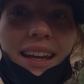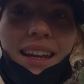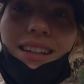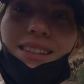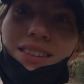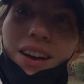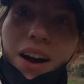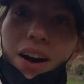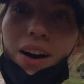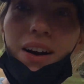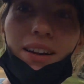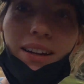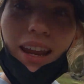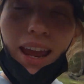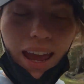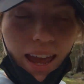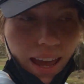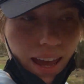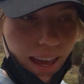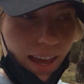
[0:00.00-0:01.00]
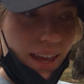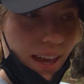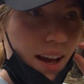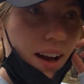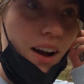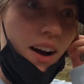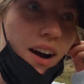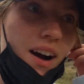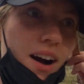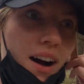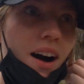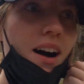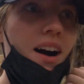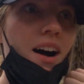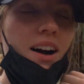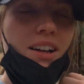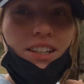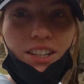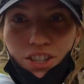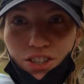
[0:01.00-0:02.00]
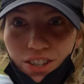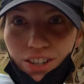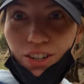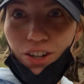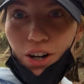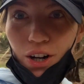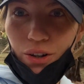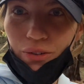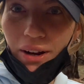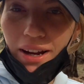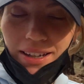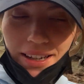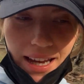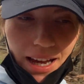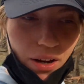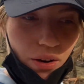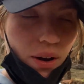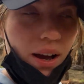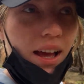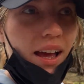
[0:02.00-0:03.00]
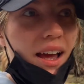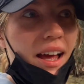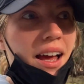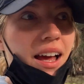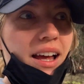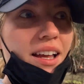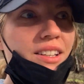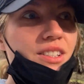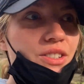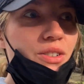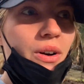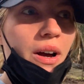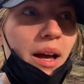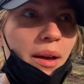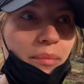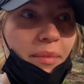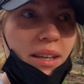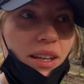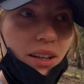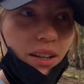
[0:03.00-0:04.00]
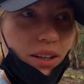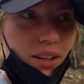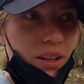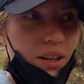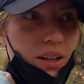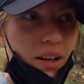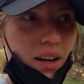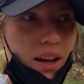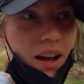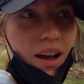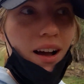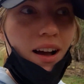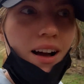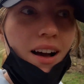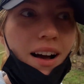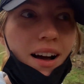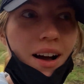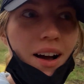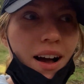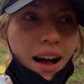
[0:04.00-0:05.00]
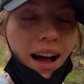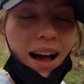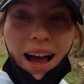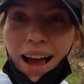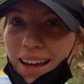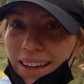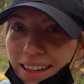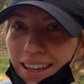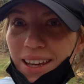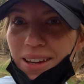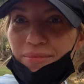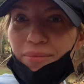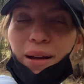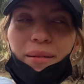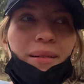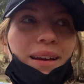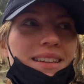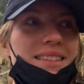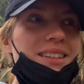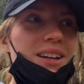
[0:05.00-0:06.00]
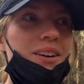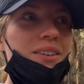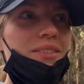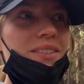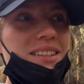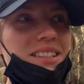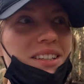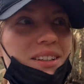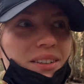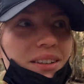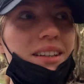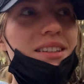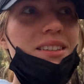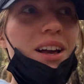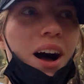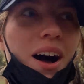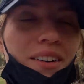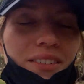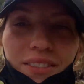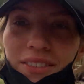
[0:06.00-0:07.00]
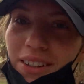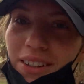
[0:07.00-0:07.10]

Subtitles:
is on a audition call right now. And so I'm here hiking by myself until he's off.